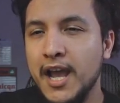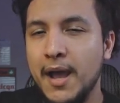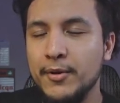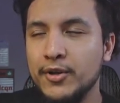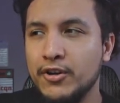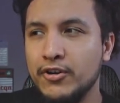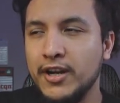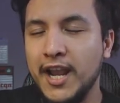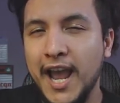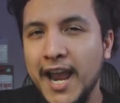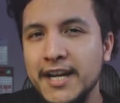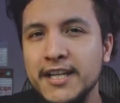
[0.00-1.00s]
I'm gonna
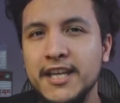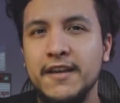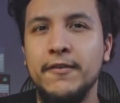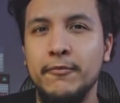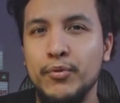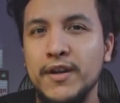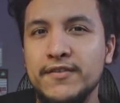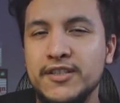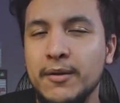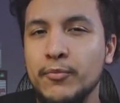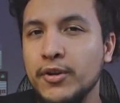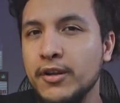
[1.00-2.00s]
kind of give a brief
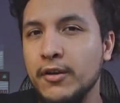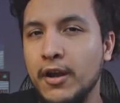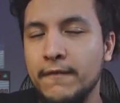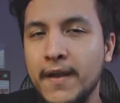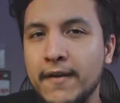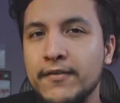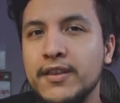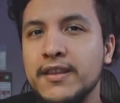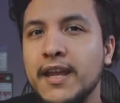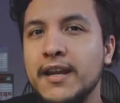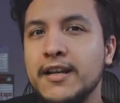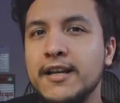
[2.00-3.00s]
summary of everything
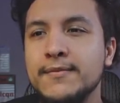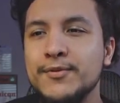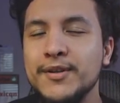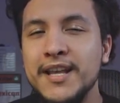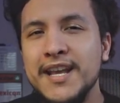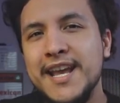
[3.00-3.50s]
that it comes with.